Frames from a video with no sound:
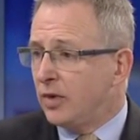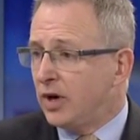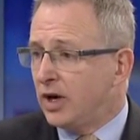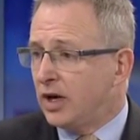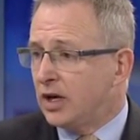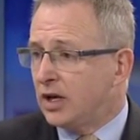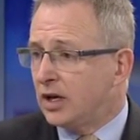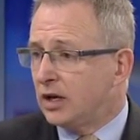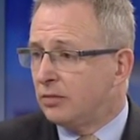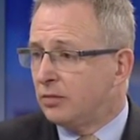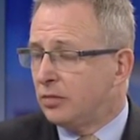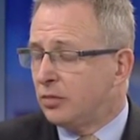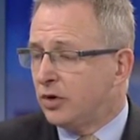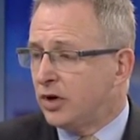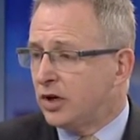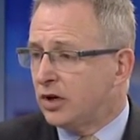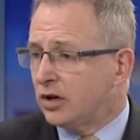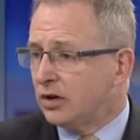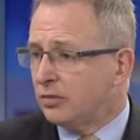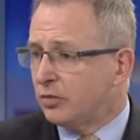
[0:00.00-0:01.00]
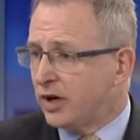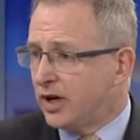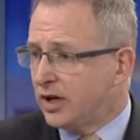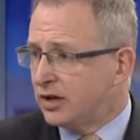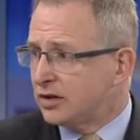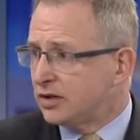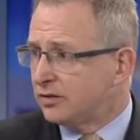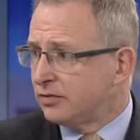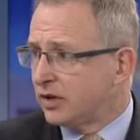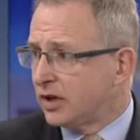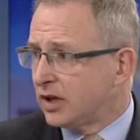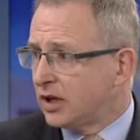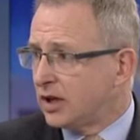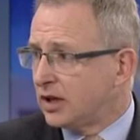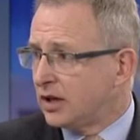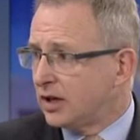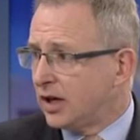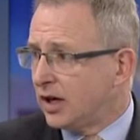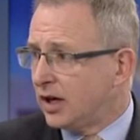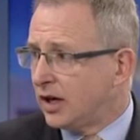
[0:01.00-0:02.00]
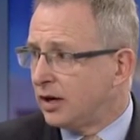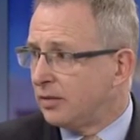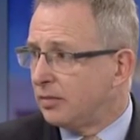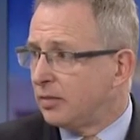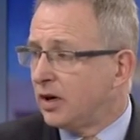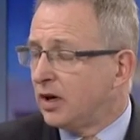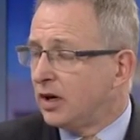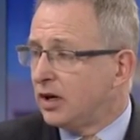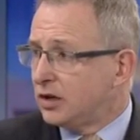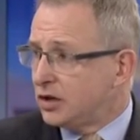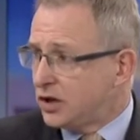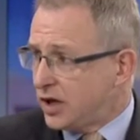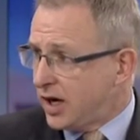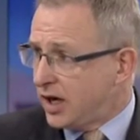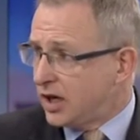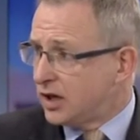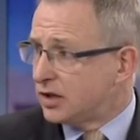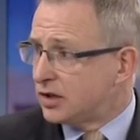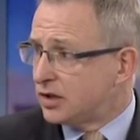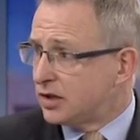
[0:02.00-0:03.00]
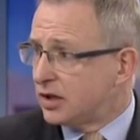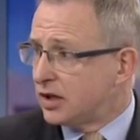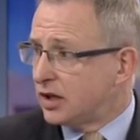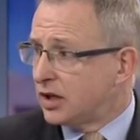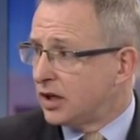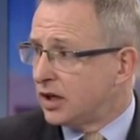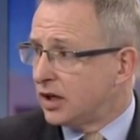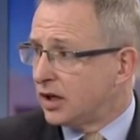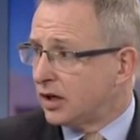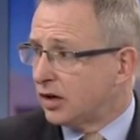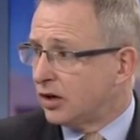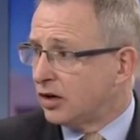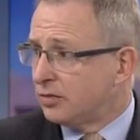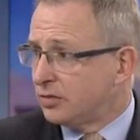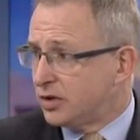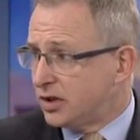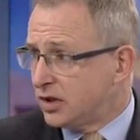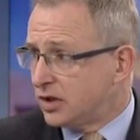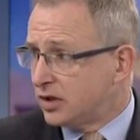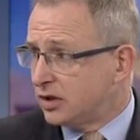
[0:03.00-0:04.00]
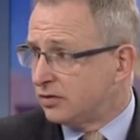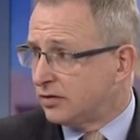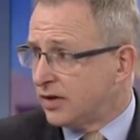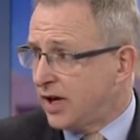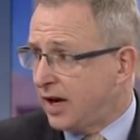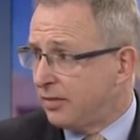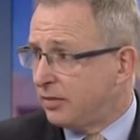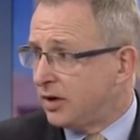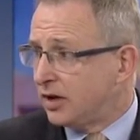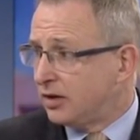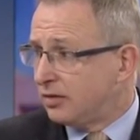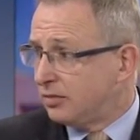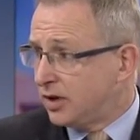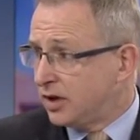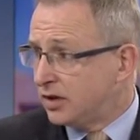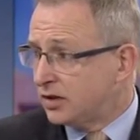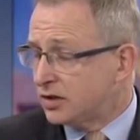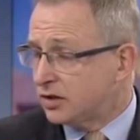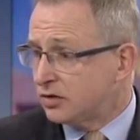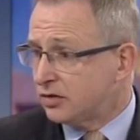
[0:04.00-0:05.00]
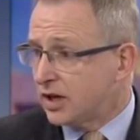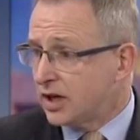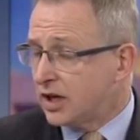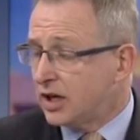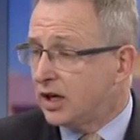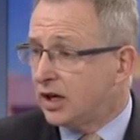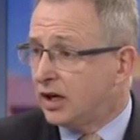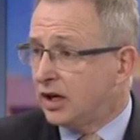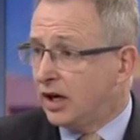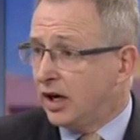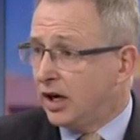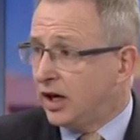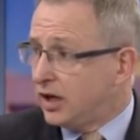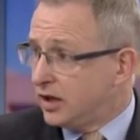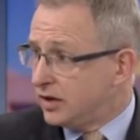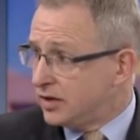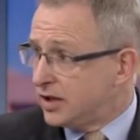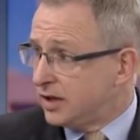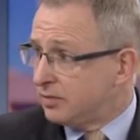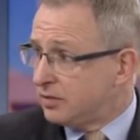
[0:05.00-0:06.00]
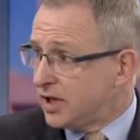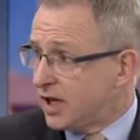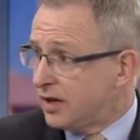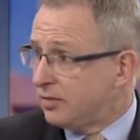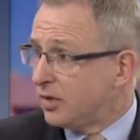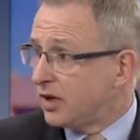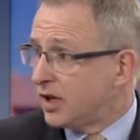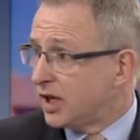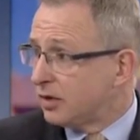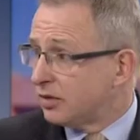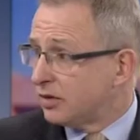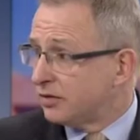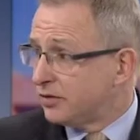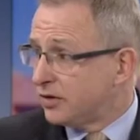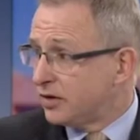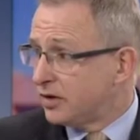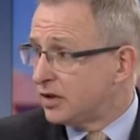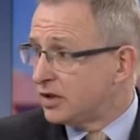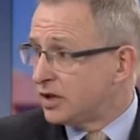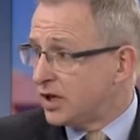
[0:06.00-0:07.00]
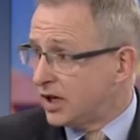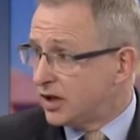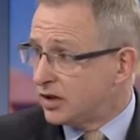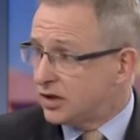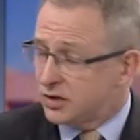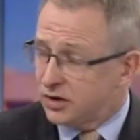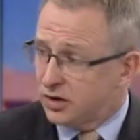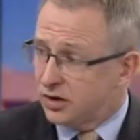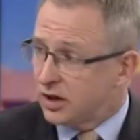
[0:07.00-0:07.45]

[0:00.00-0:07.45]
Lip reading: he pretty comprehensively changed the composition of cabinet and ministry in September. There were further changes